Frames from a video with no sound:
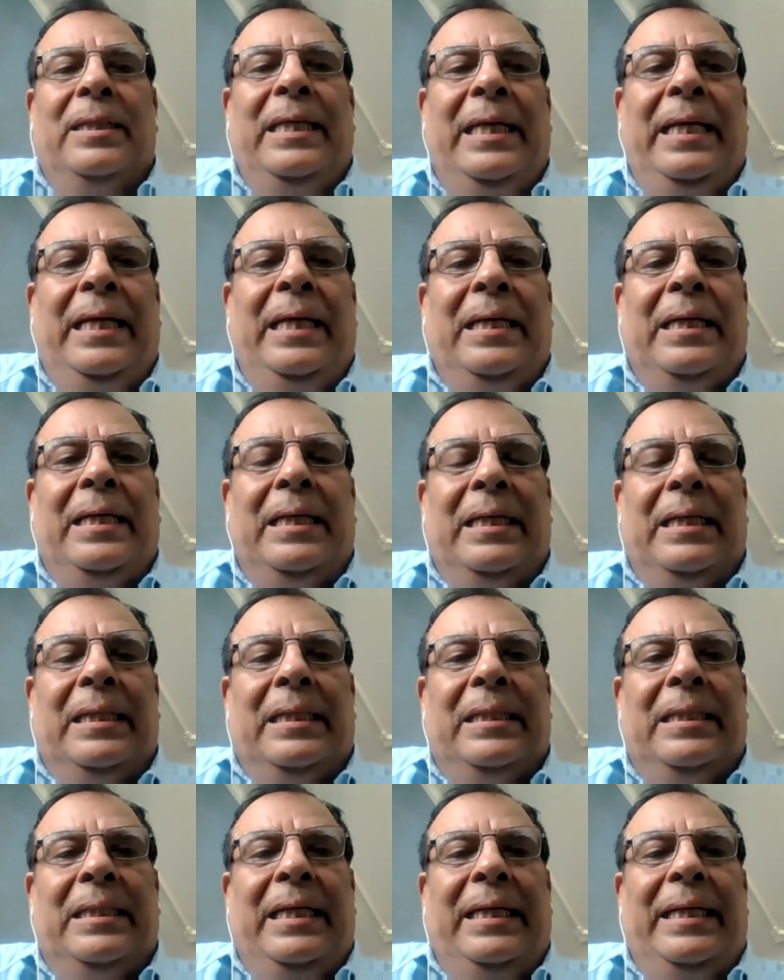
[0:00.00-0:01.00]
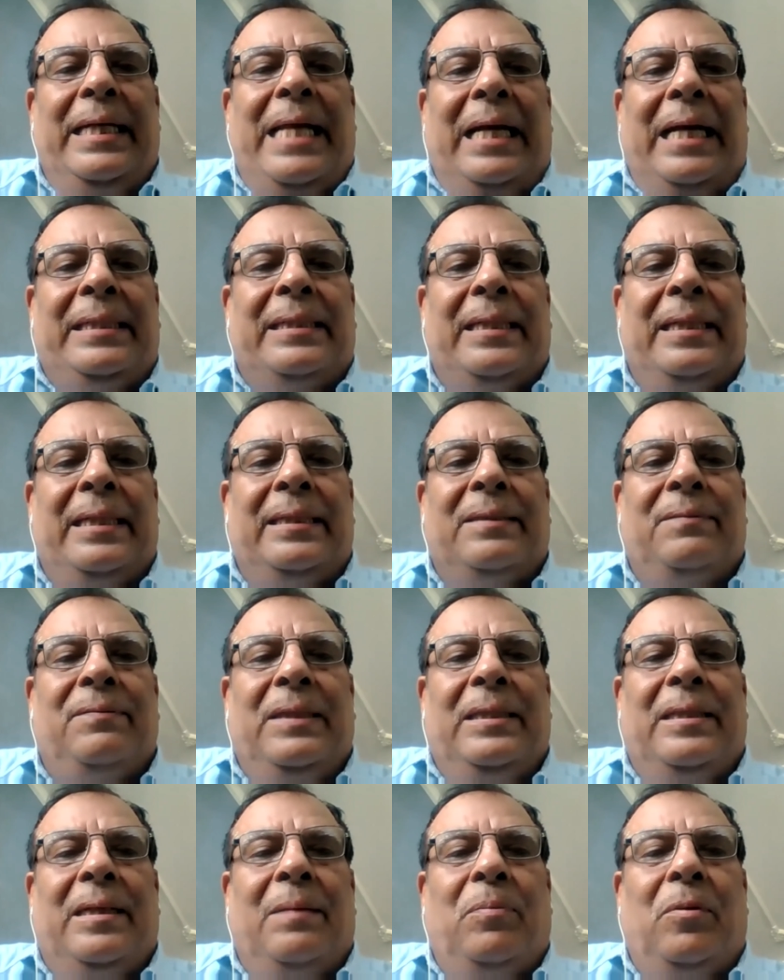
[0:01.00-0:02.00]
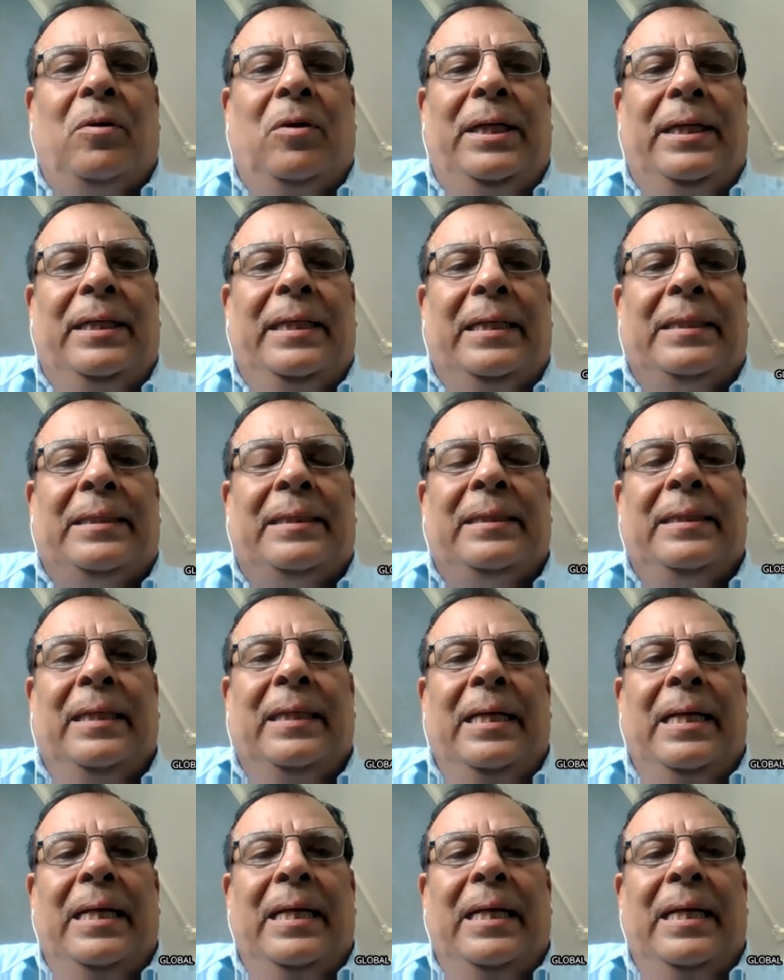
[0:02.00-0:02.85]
the nexus with the politics